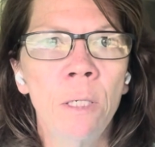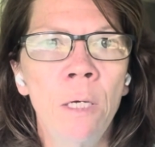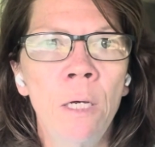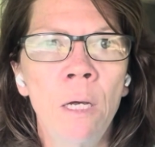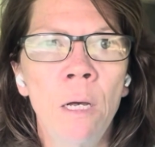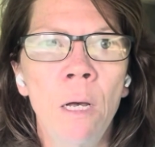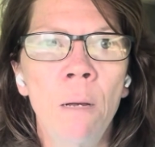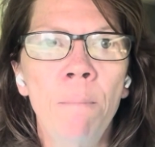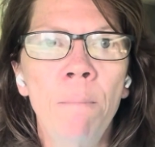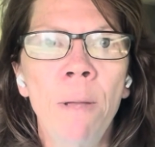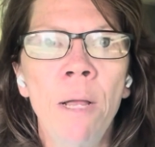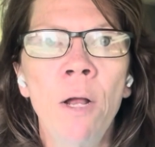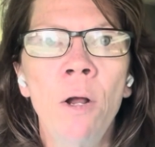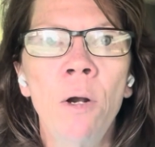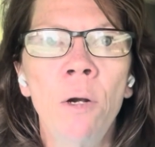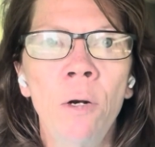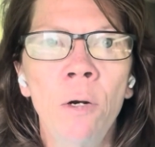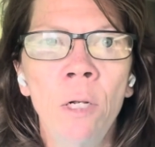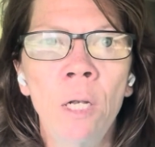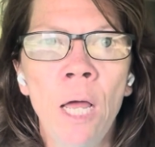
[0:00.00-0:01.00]
a
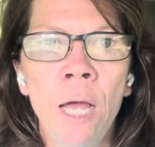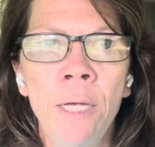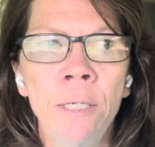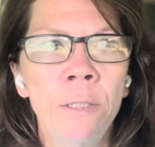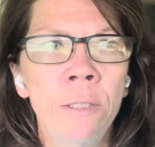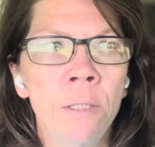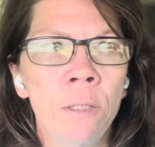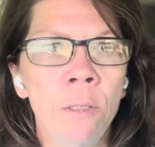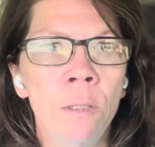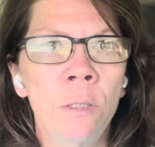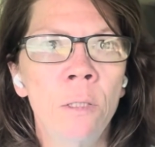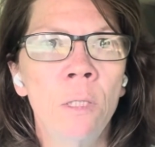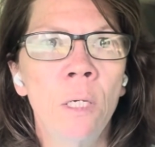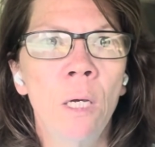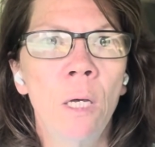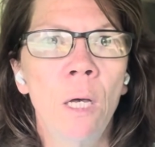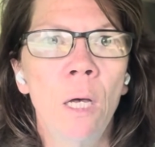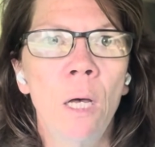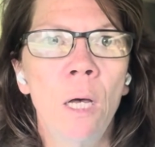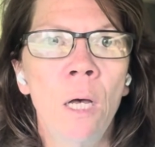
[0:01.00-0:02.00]
Mariner license,
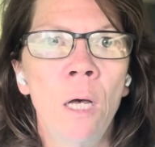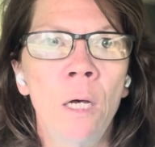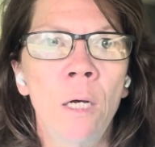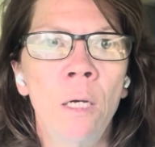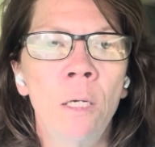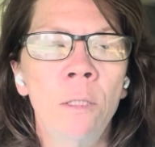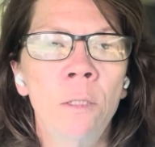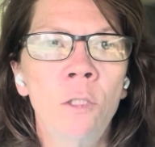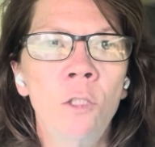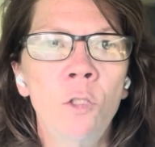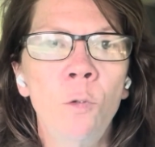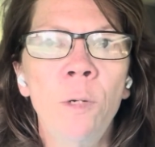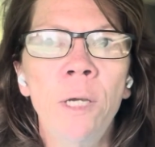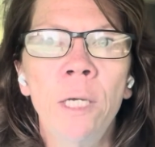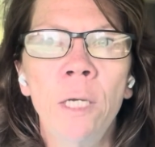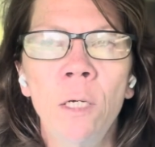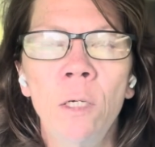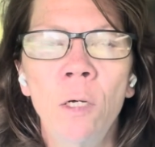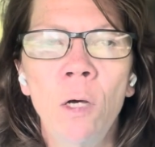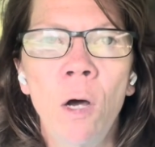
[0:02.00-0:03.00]
a
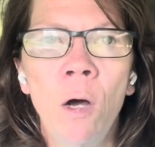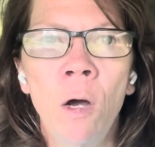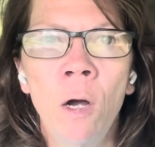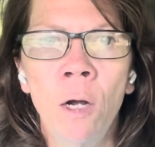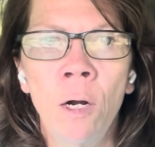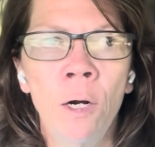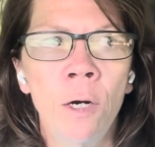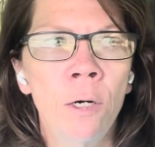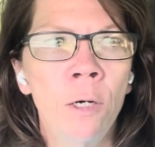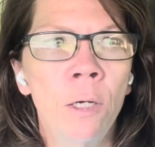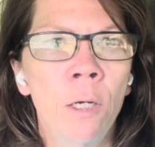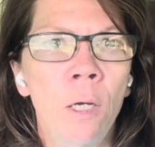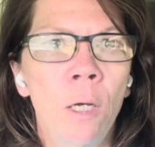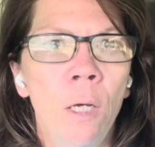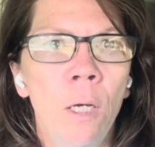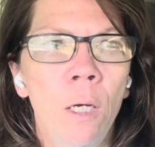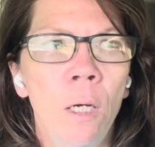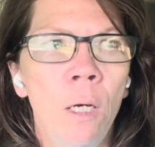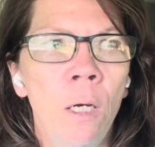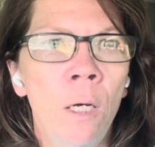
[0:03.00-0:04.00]
TWIC card,
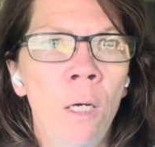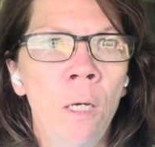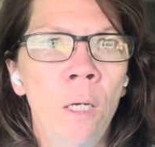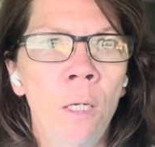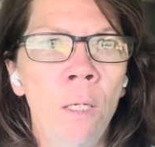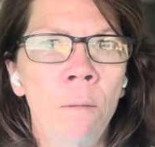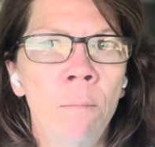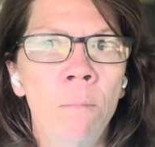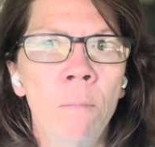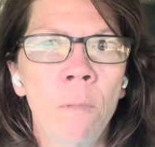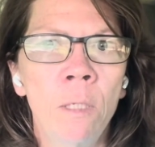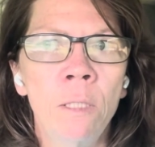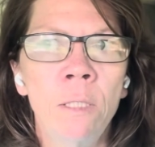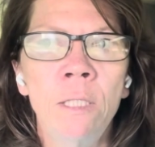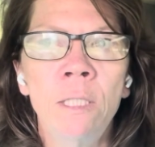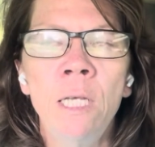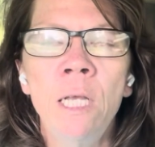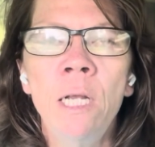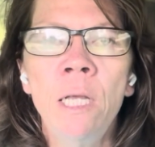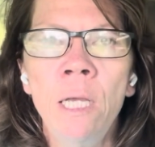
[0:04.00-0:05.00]
a
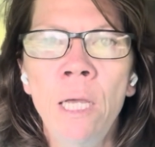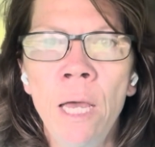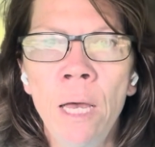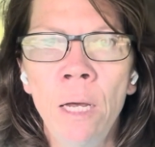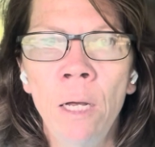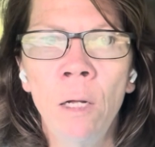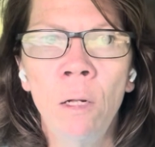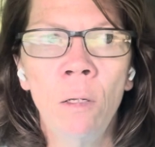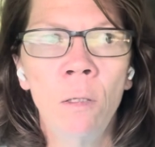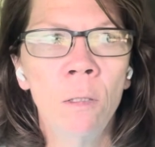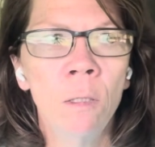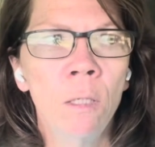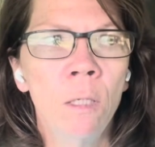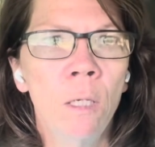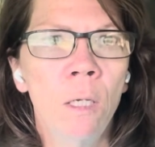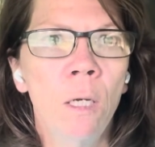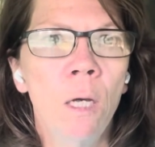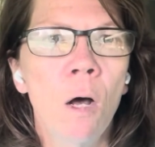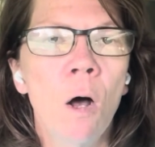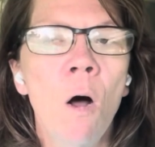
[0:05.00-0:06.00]
CDL,
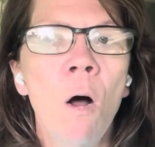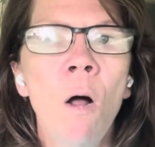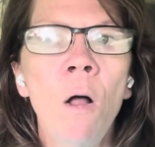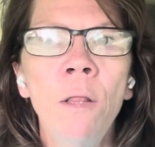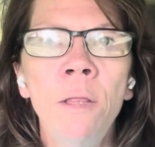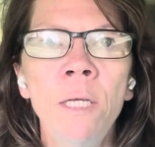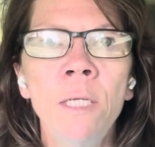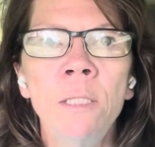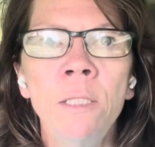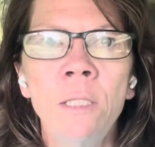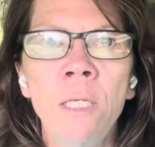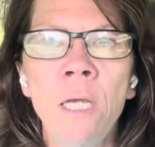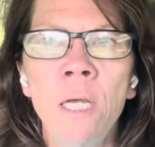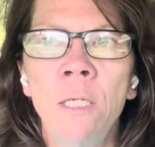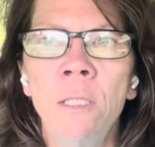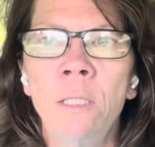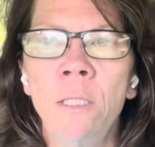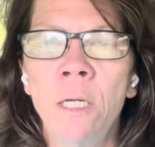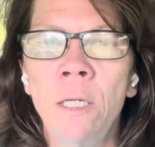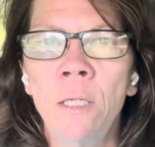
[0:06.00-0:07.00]
all these
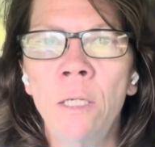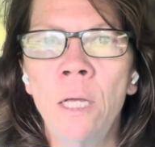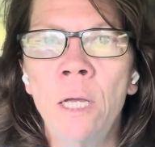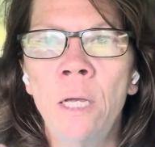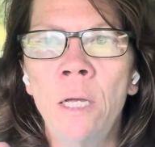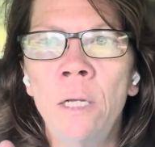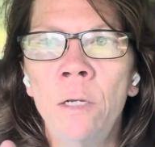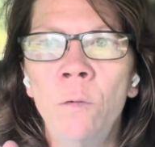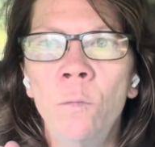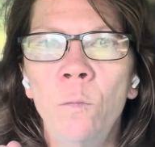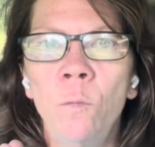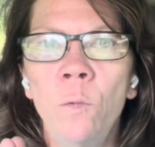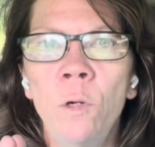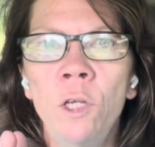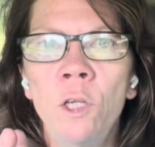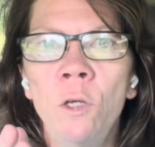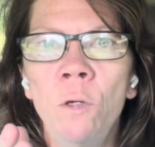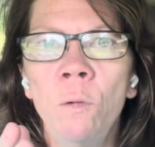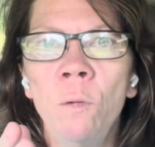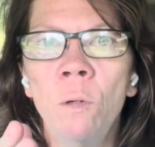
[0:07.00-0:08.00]
things. And
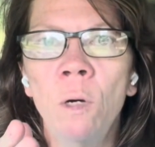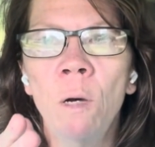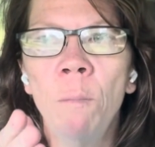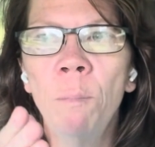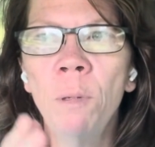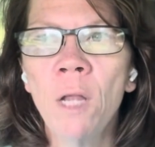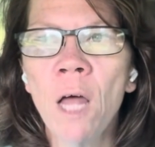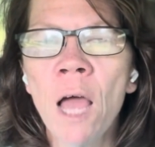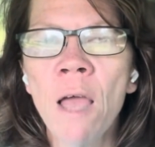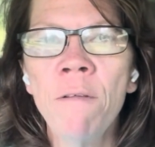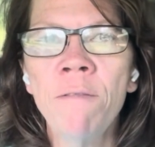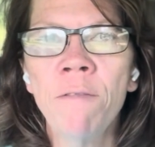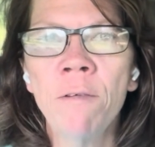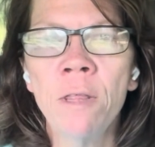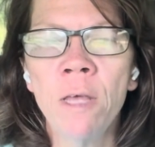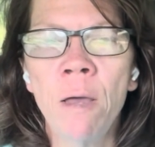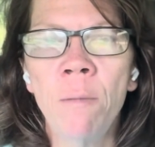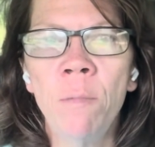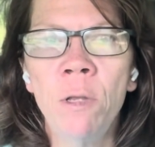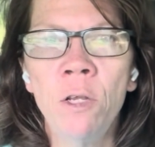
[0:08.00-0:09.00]
when you apply for
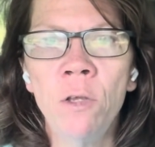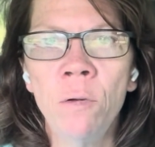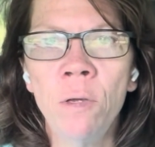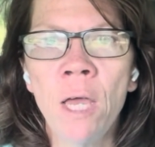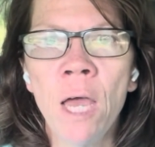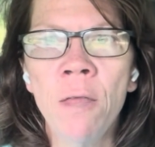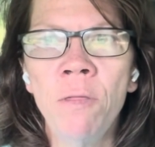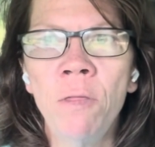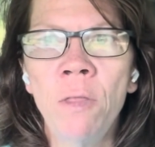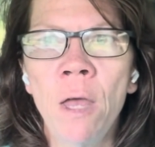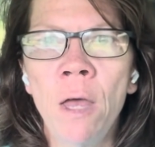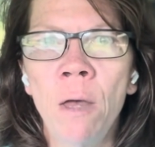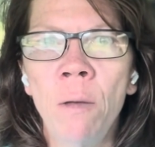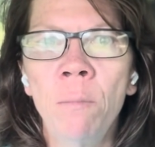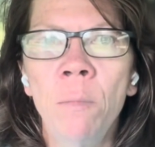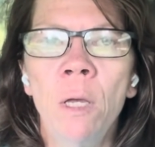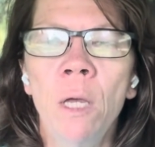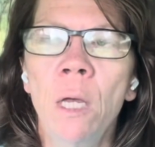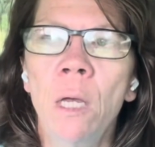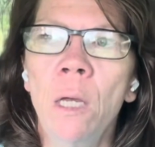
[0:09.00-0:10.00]
them and you get
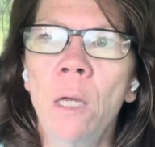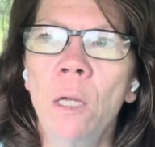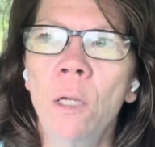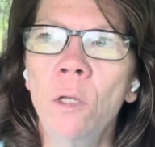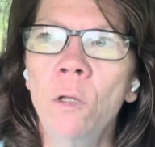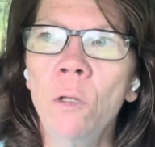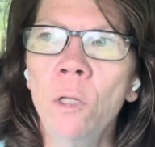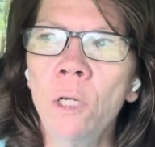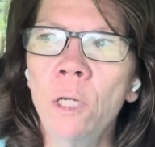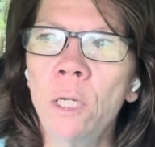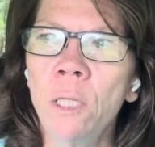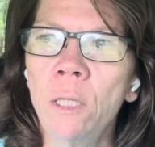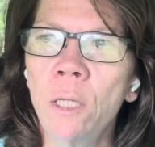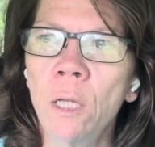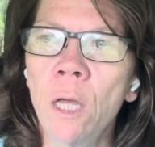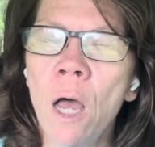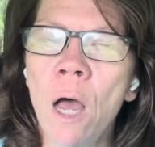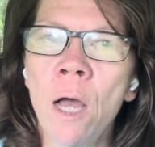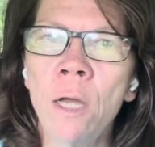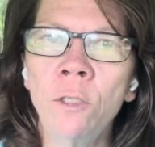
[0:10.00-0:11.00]
them, you look at the
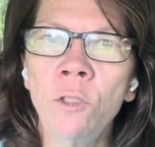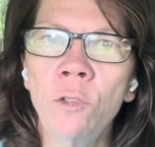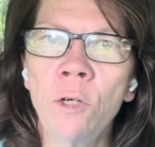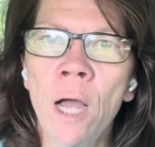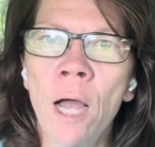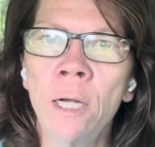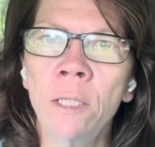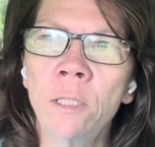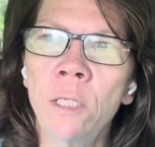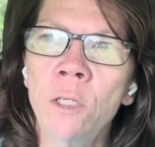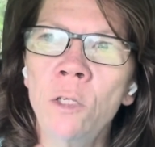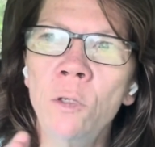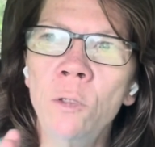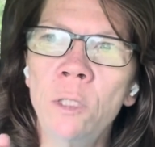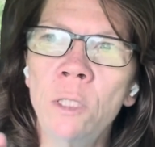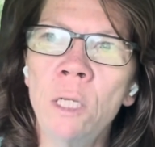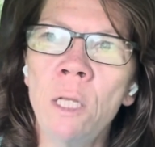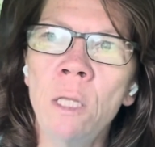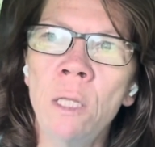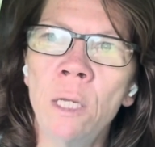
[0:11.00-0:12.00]
contract and you
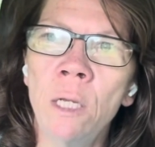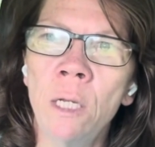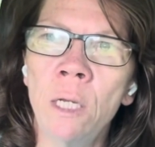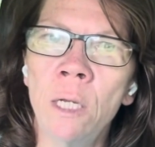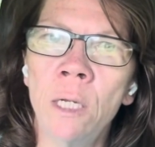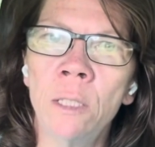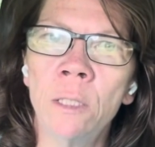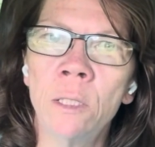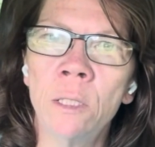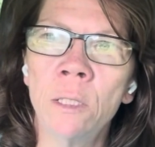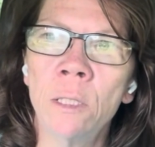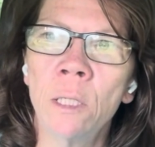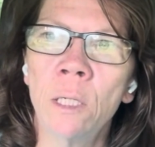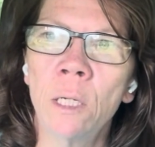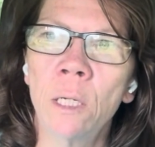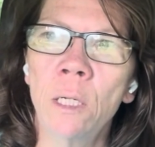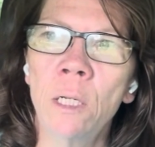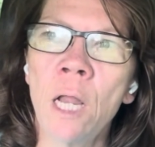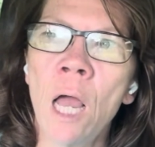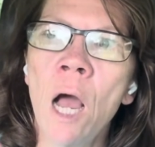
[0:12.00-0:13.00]
see that it's
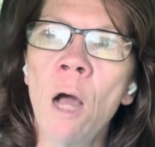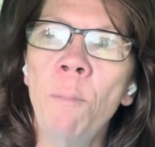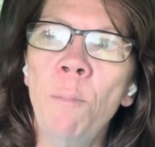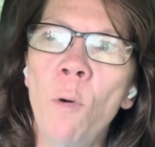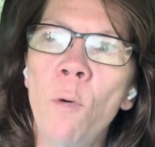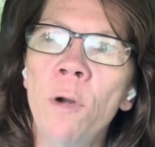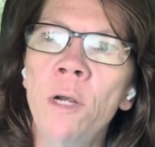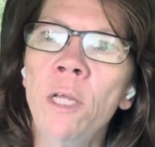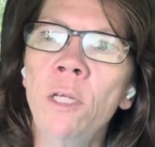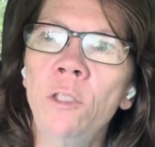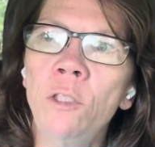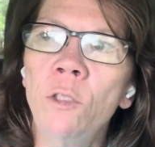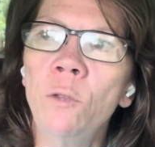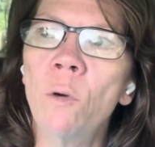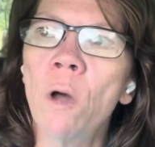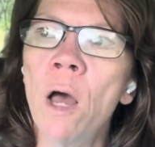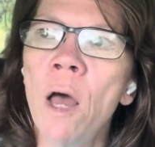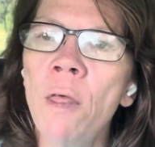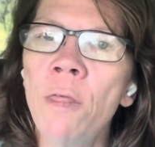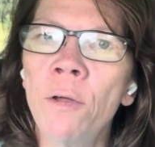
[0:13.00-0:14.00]
now pointing to
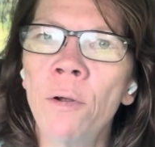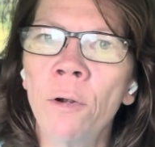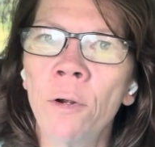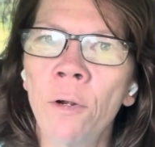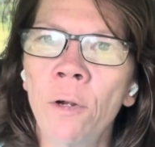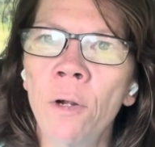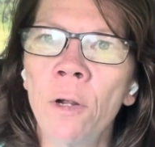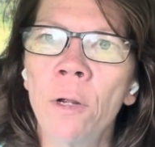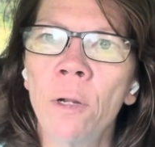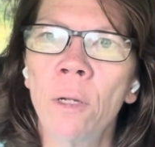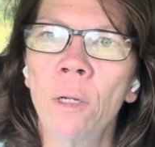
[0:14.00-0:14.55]
other